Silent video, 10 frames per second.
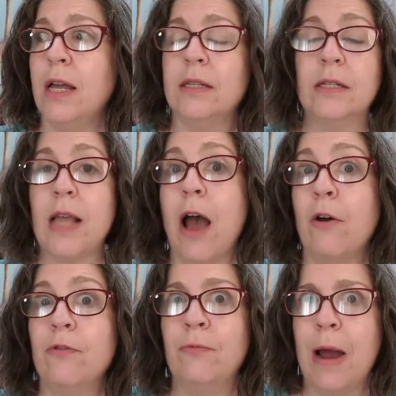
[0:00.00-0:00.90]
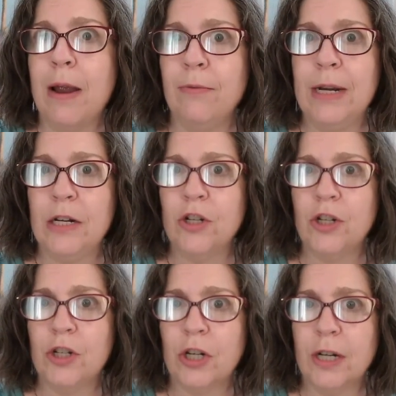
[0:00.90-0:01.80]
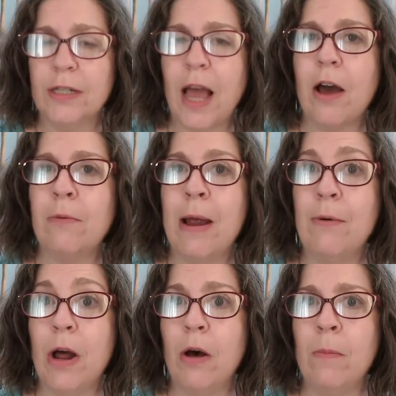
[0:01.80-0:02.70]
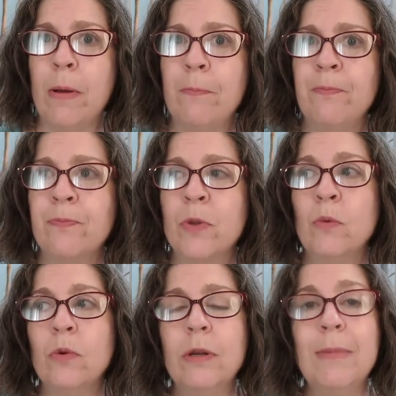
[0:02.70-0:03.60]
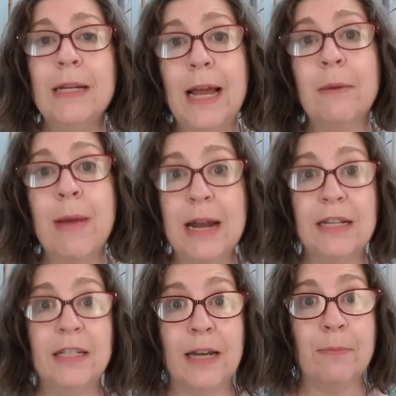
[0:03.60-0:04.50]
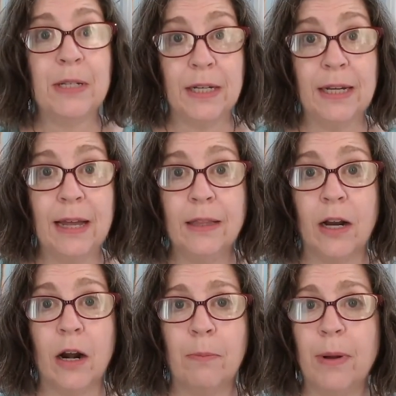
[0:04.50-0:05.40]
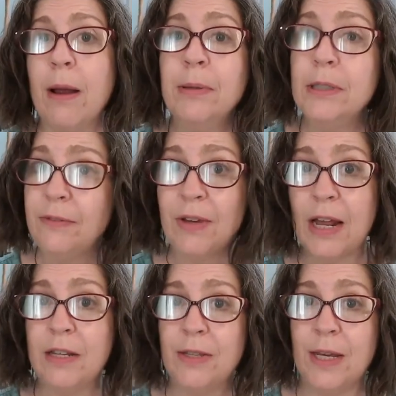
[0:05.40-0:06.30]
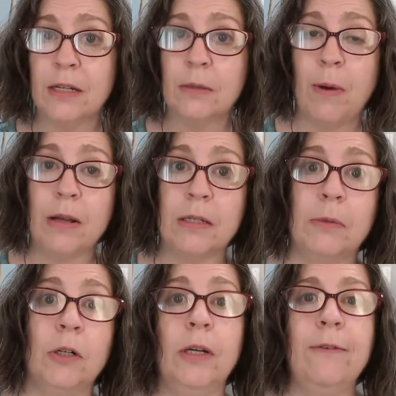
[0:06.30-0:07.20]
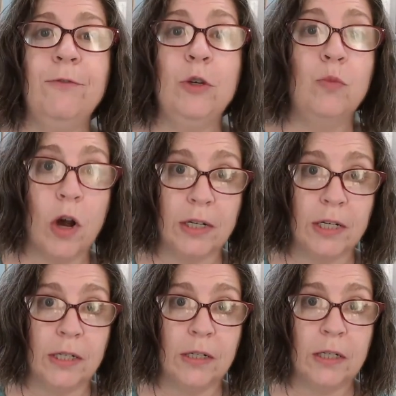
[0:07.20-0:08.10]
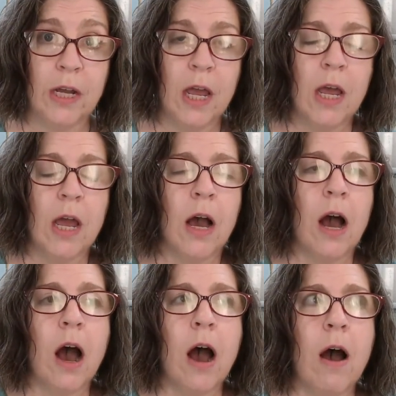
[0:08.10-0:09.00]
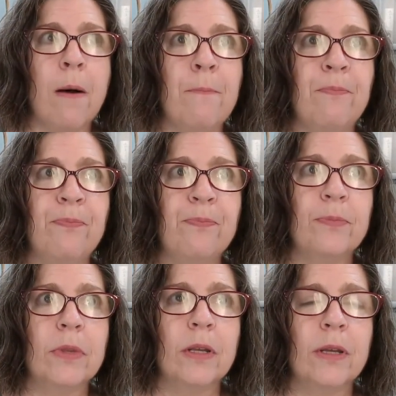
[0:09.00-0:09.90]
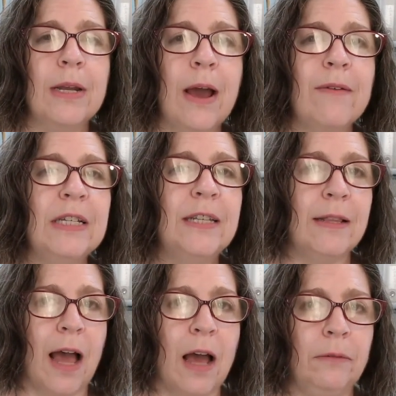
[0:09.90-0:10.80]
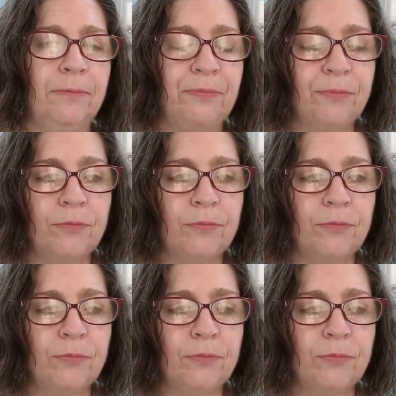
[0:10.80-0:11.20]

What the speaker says: it's out of my reach. It's out of my realm. Well, it may take many steps to get there, but I believe anything is possible if you want it. Now, having said that,